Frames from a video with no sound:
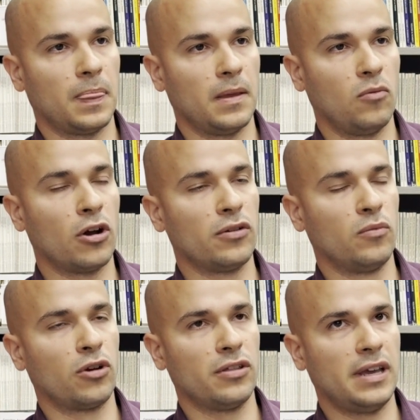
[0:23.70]

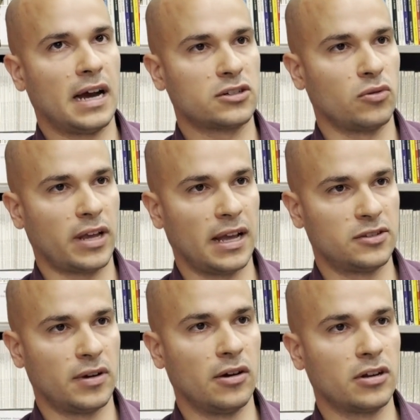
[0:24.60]
what are the actual
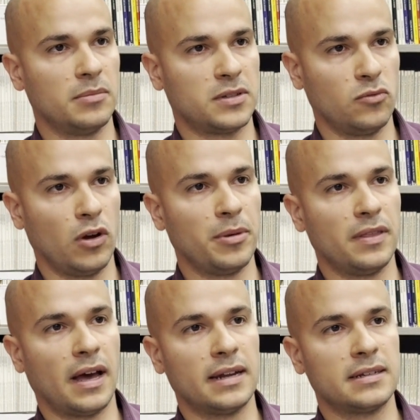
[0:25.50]
cancer outcomes in women
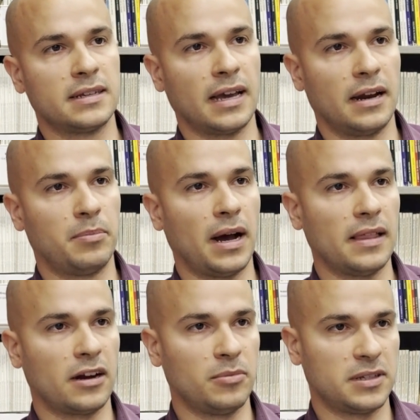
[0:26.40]
that get a
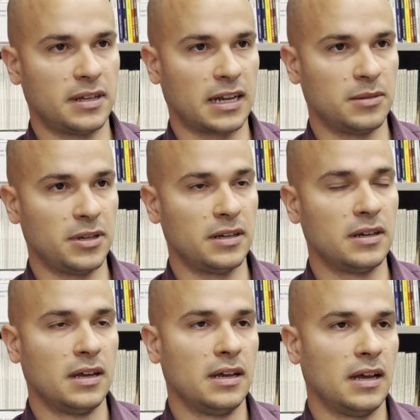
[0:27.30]
bilateral mastectomy.
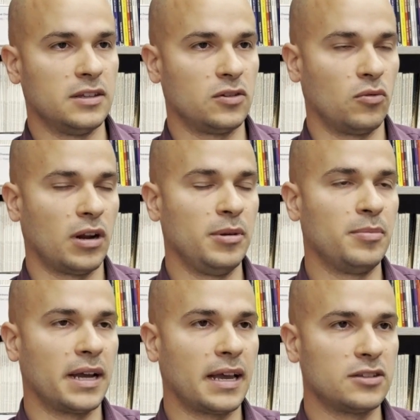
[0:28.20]
And so what I mean
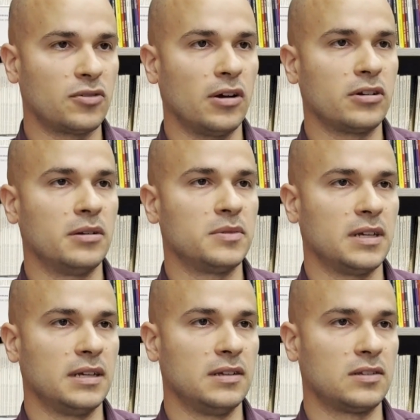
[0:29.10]
by cancer outcomes
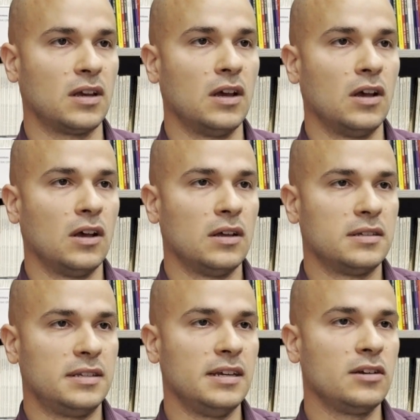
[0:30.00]
is
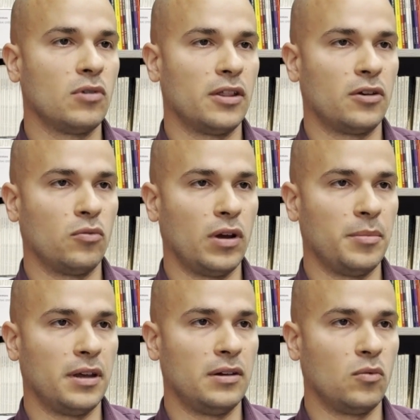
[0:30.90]
seeing whether
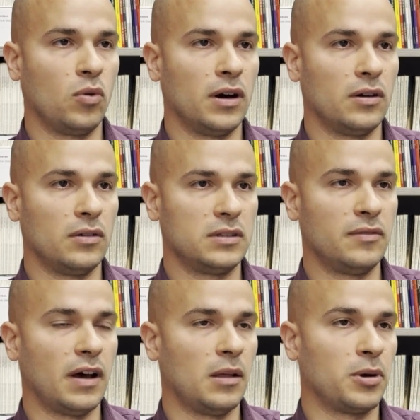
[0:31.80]
women will
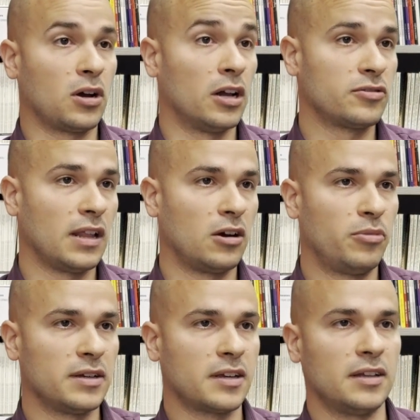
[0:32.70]
develop a contralateral
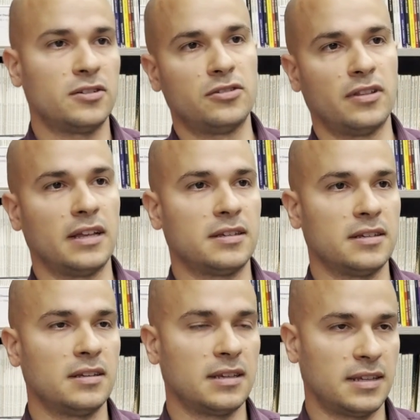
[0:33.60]
breast cancer, so that's a
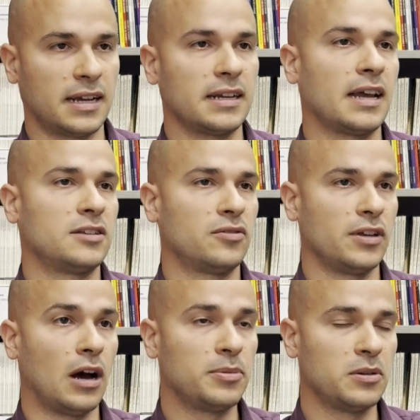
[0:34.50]
second cancer in the
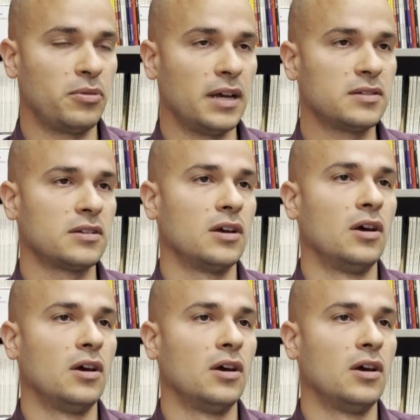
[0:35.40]
opposite breast,